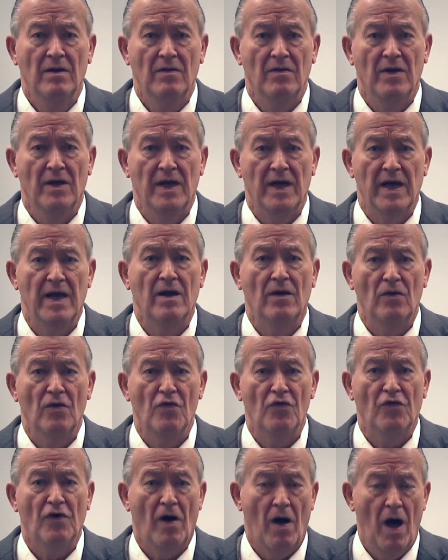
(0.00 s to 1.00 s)
the
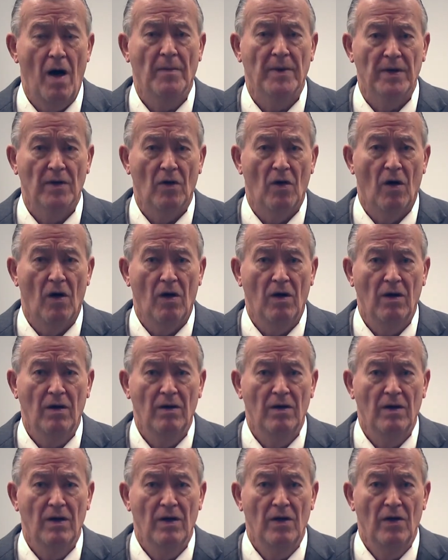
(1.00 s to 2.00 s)
English common law,
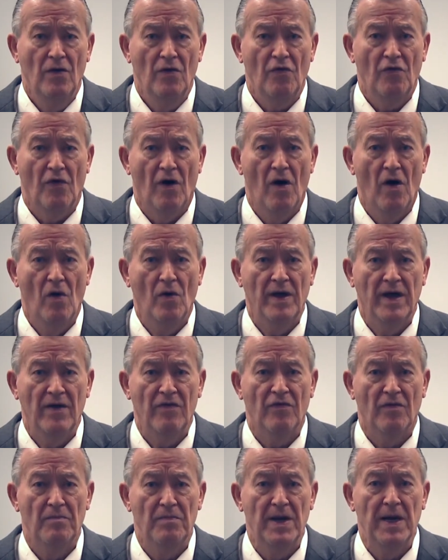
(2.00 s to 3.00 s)
so
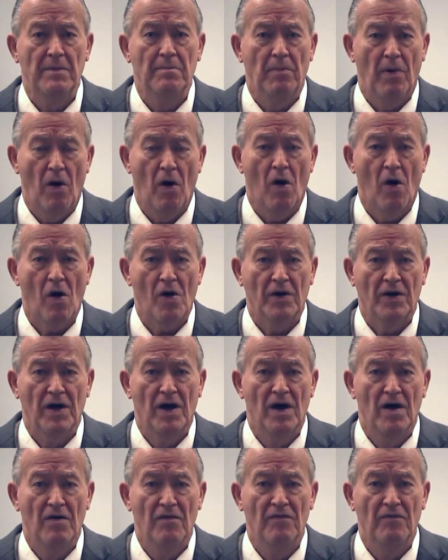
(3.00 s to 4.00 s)
it's a big part
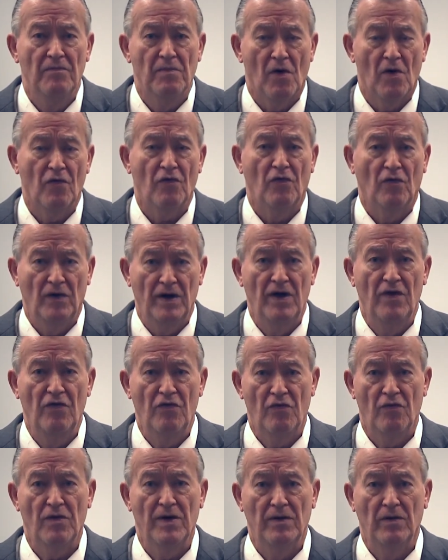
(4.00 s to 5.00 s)
of personal
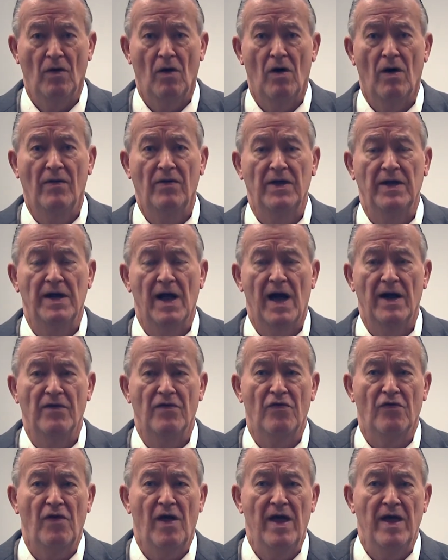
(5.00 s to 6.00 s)
injury law in the
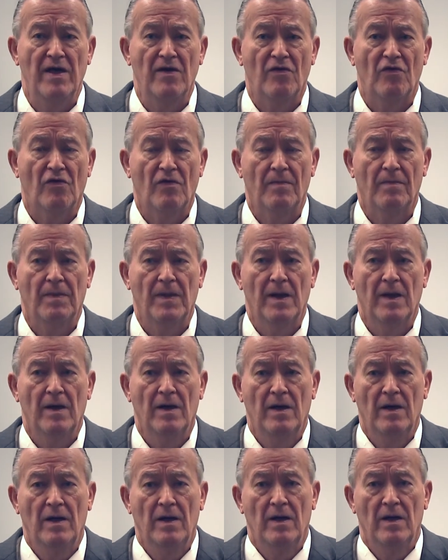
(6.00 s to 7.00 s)
United States.
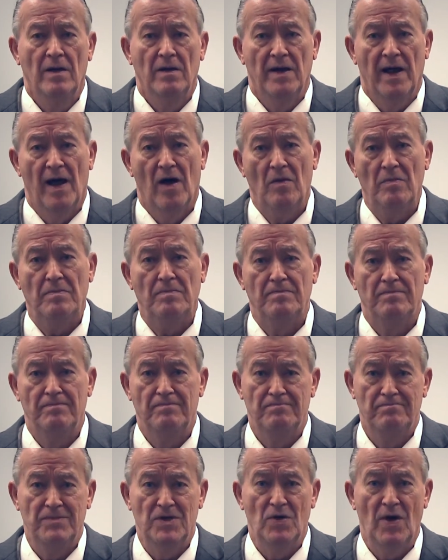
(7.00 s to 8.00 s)
Now,
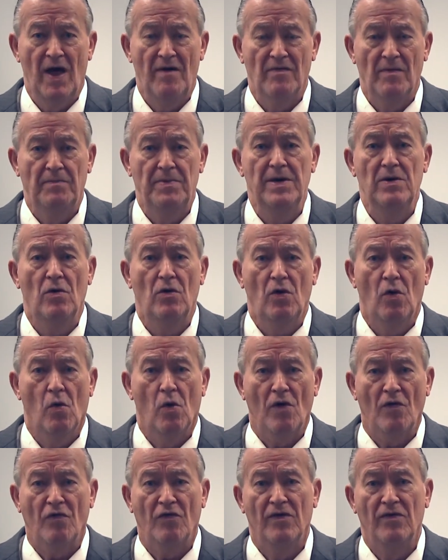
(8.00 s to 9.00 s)
you have appeal
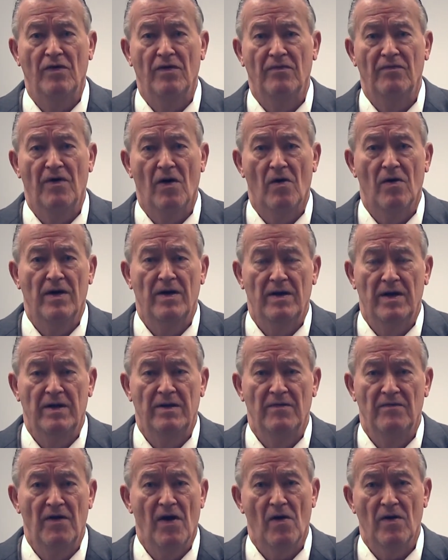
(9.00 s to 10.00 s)
courts in the
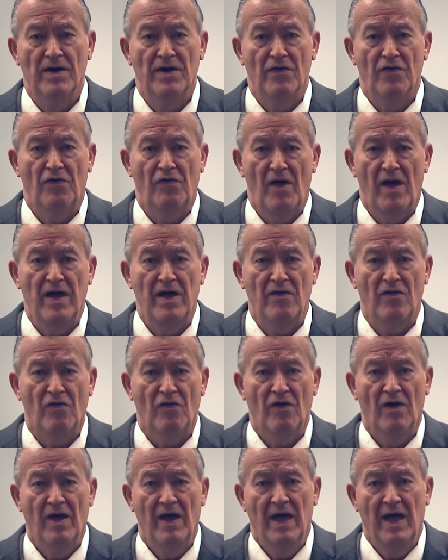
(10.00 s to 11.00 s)
various
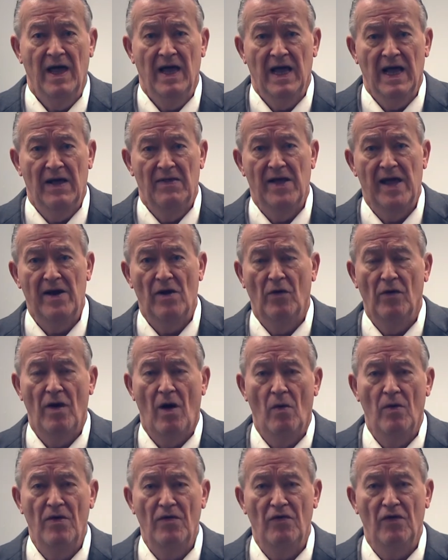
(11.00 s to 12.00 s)
states, and they don't
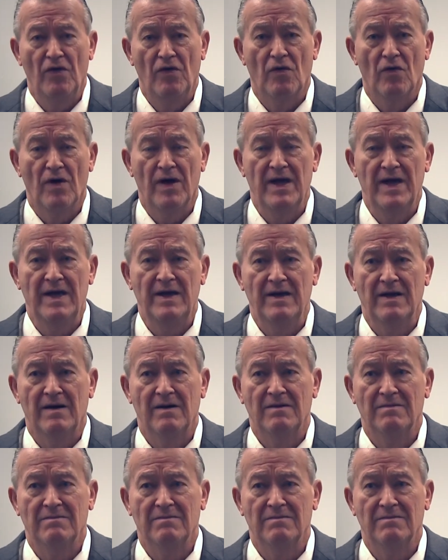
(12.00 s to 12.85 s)
always agree